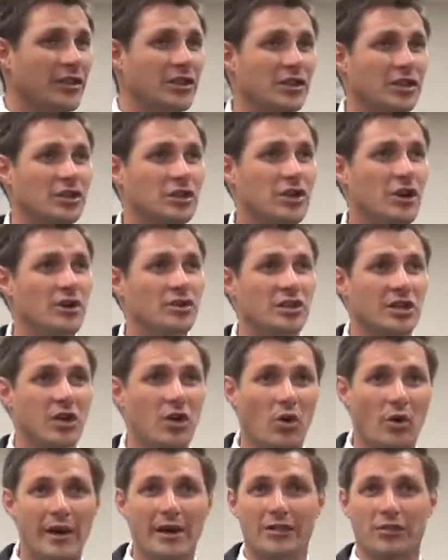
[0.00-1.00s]
that the church in
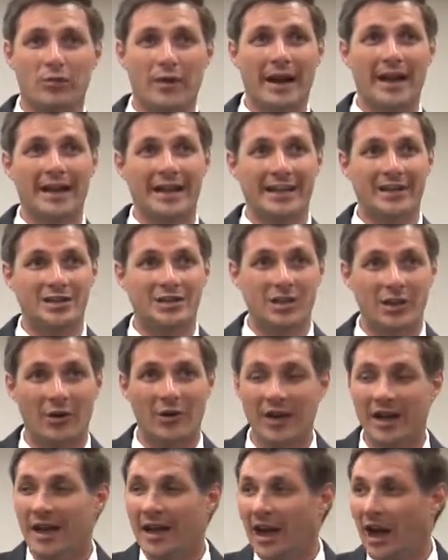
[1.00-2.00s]
Corinth ran into